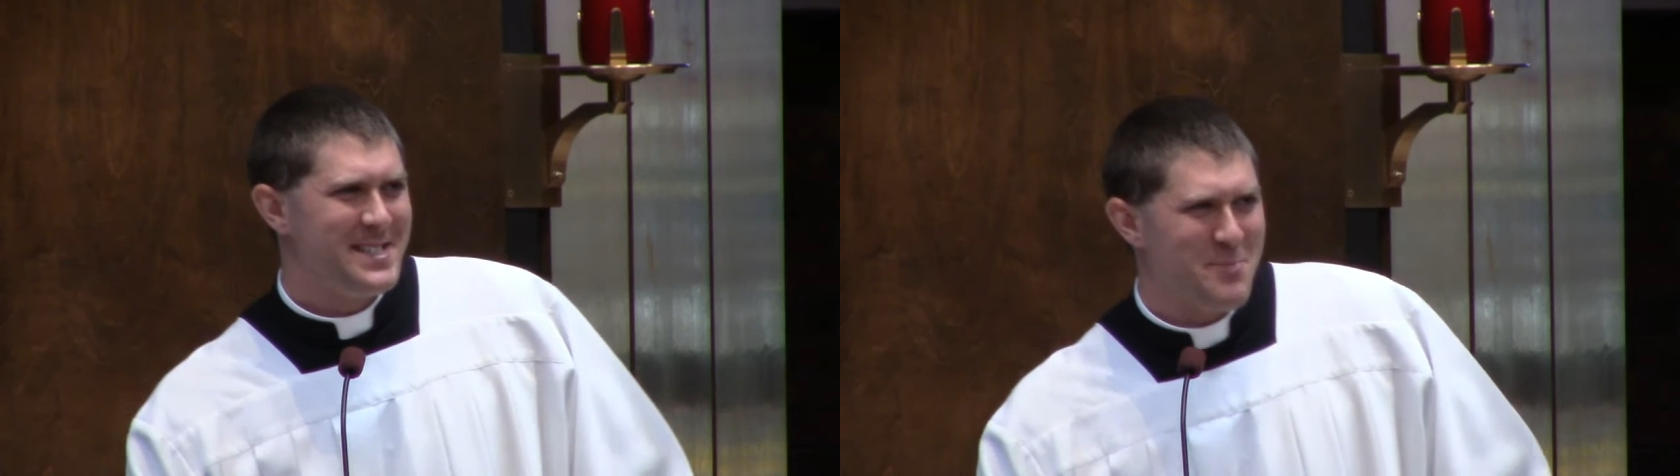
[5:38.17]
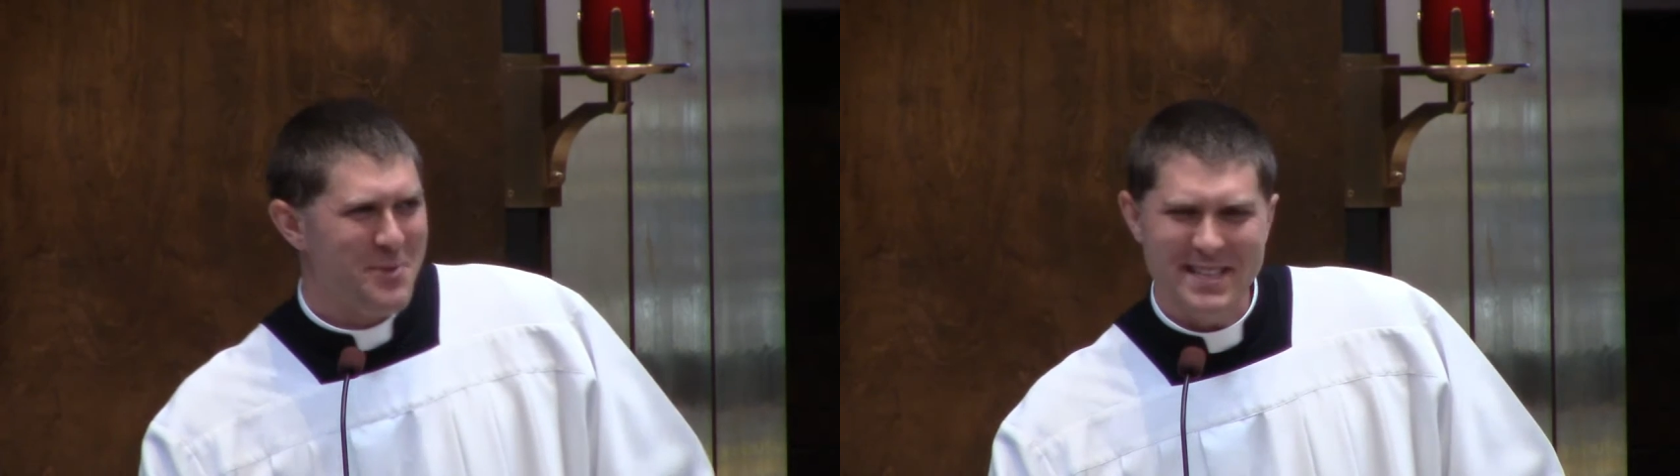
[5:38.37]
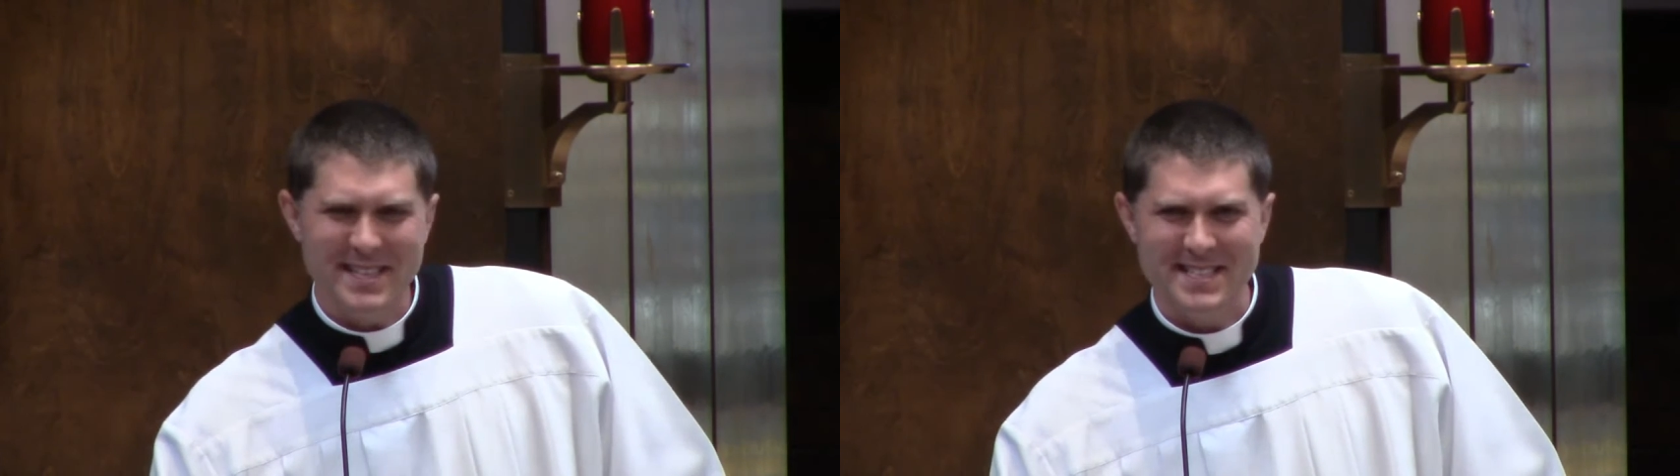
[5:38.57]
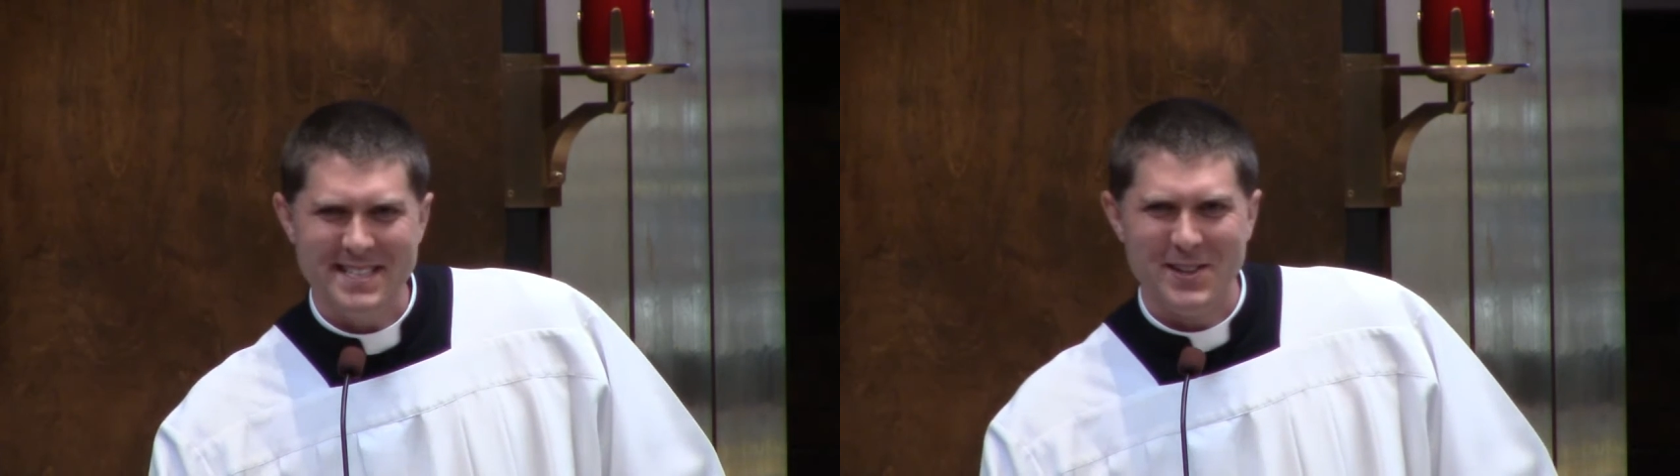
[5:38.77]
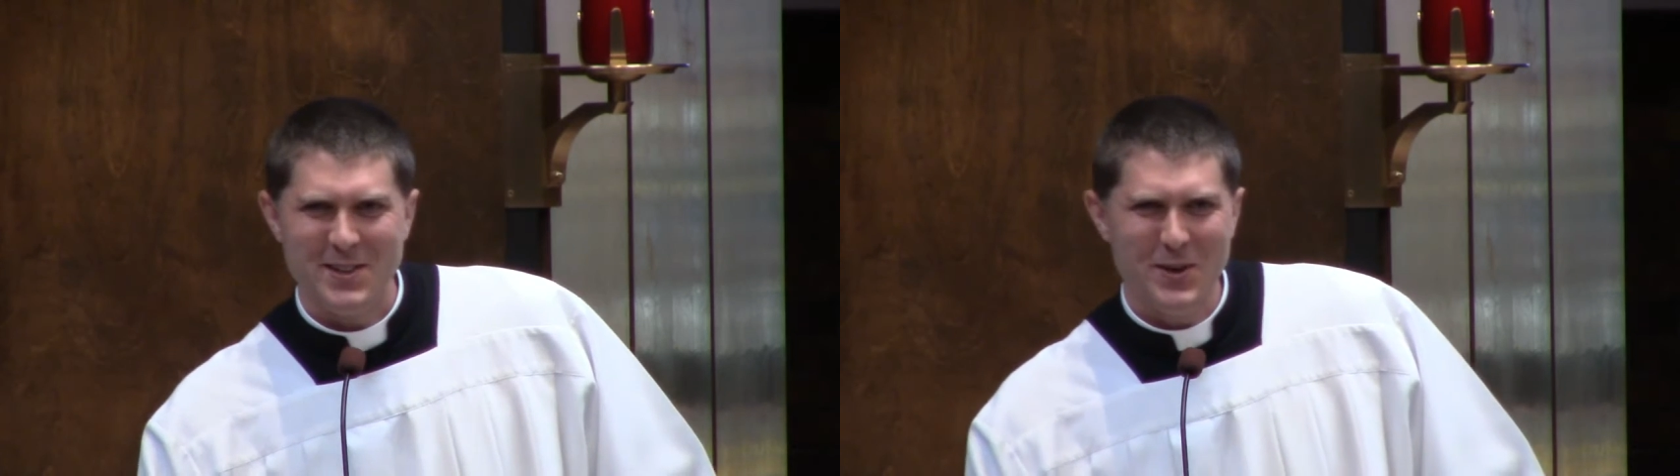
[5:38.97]
to bring this to
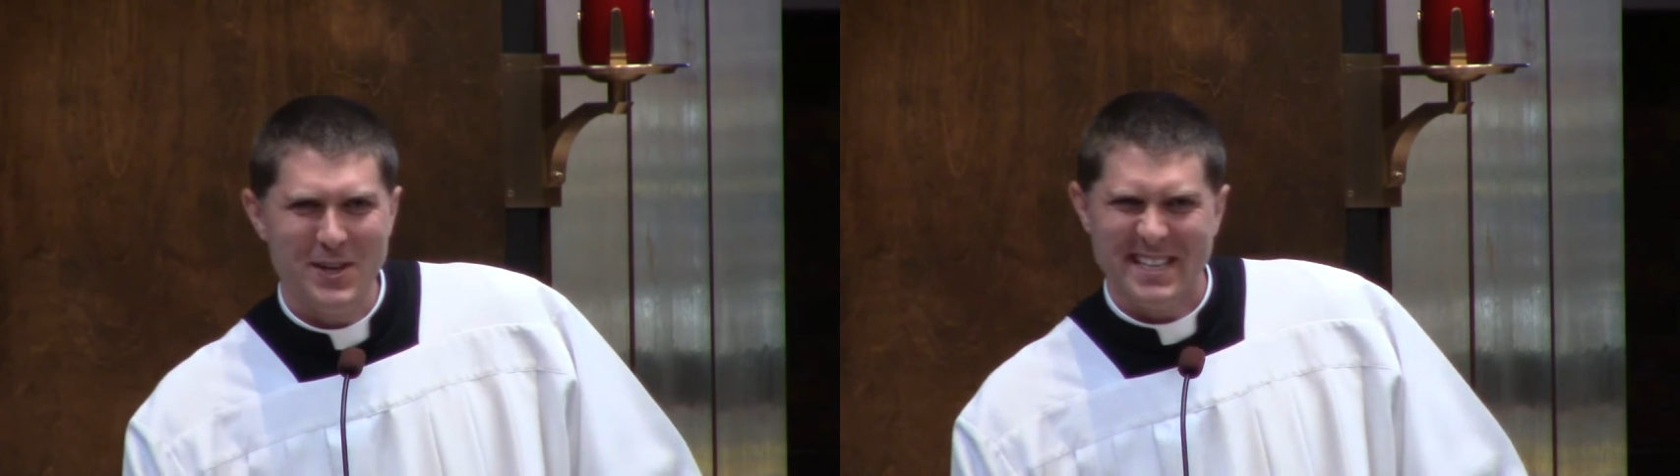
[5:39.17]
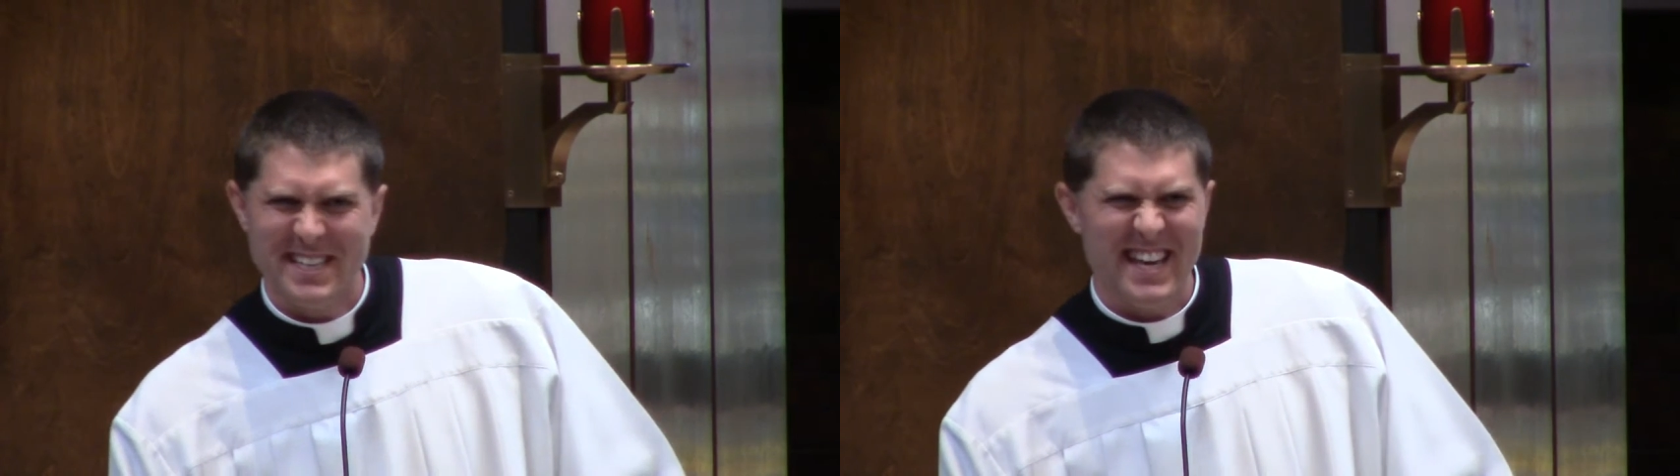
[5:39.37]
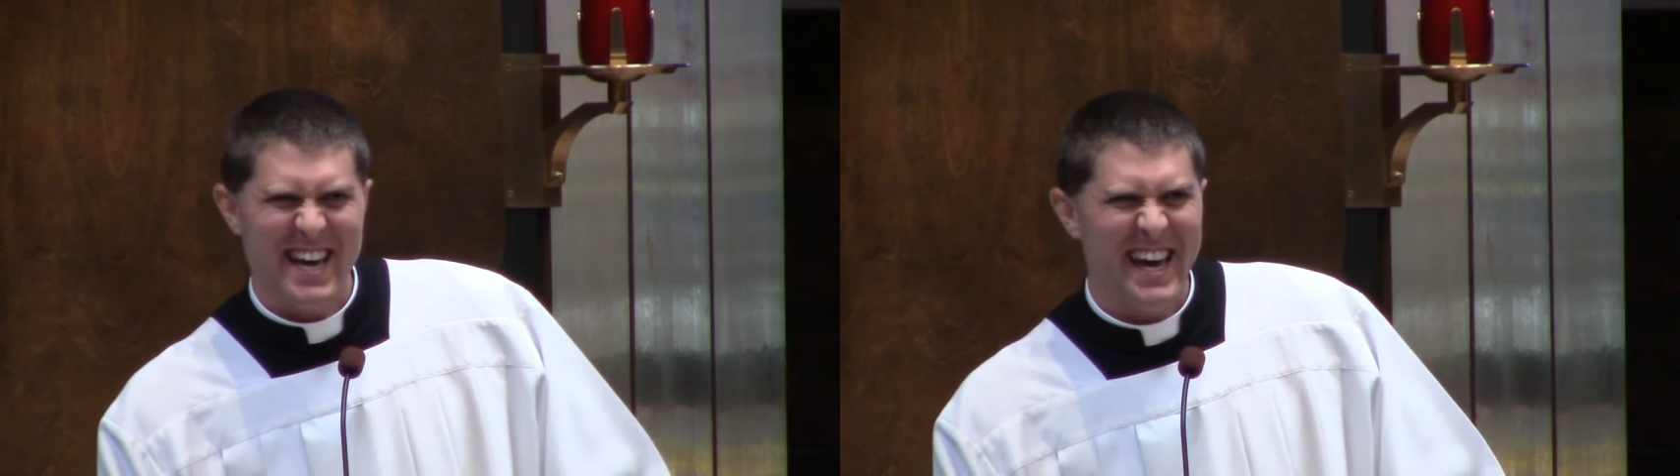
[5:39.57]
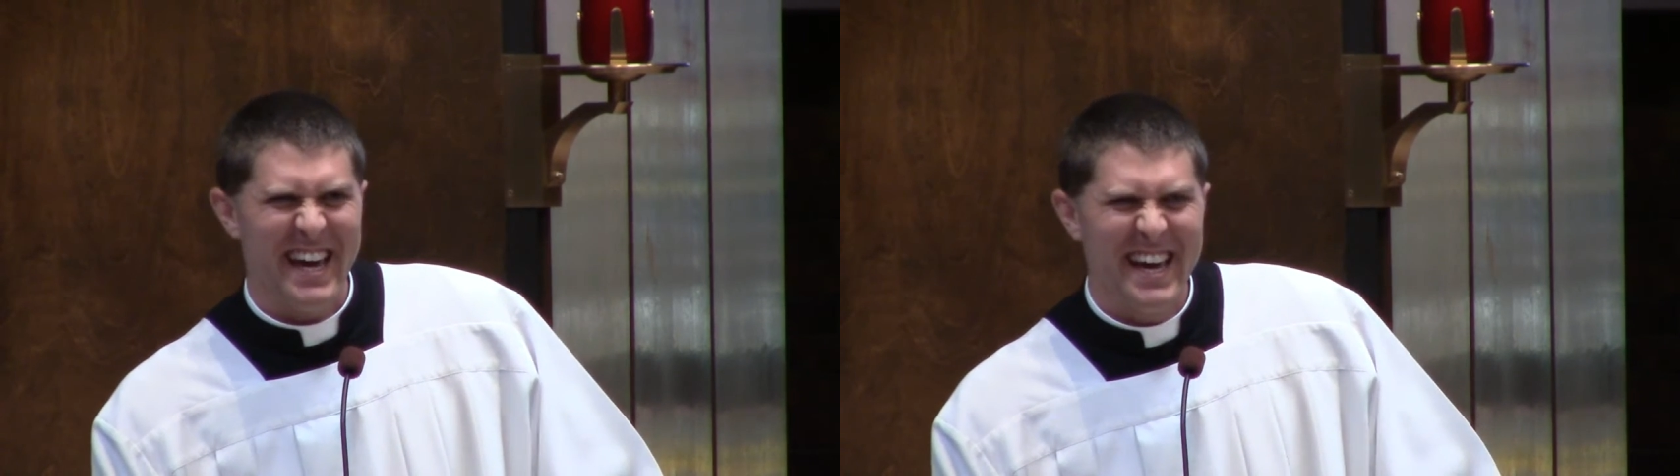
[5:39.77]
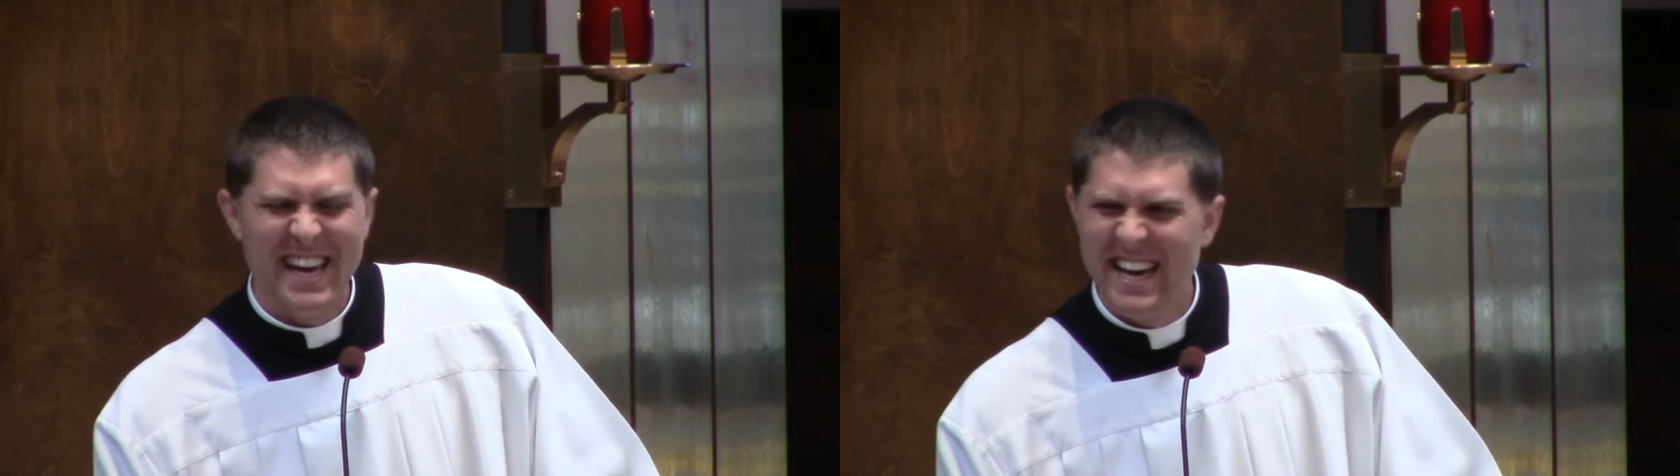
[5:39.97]
the Lord because
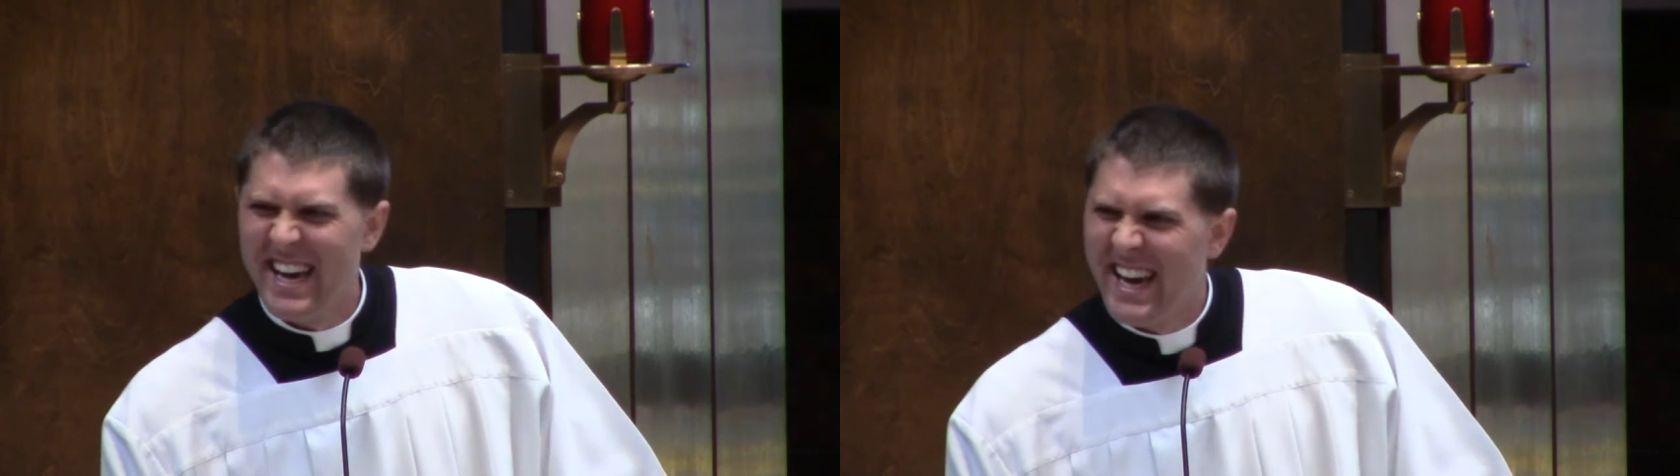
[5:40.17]
I,